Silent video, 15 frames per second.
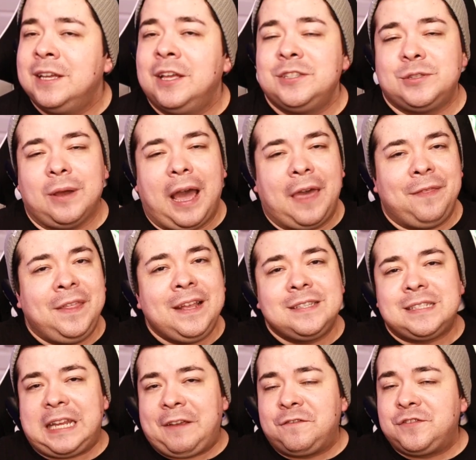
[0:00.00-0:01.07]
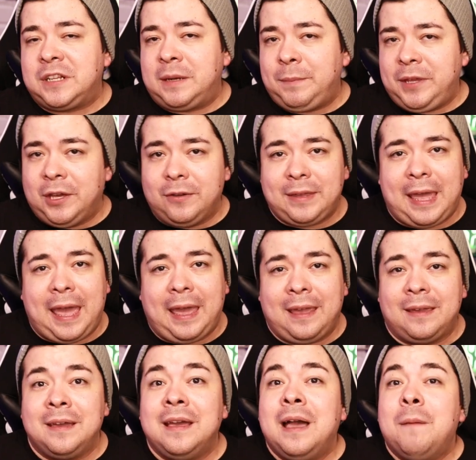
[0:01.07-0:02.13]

So I think Steve's gonna be okay,